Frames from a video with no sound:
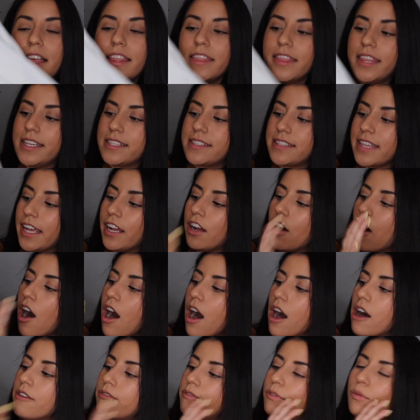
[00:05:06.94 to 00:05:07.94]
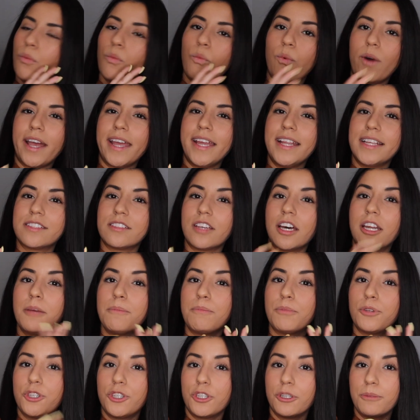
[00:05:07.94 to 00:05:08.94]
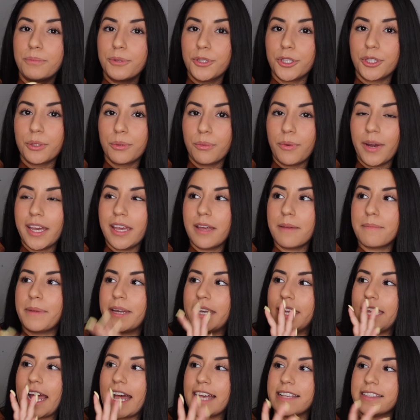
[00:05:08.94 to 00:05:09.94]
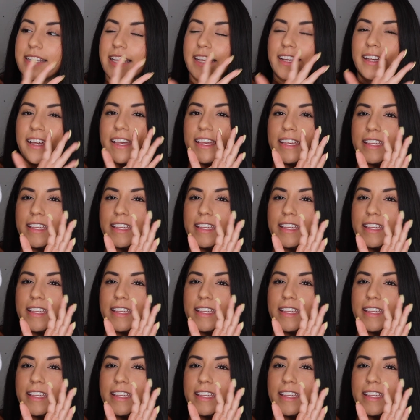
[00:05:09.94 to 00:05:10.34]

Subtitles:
this like off-white. It's not a pure white, but it has like a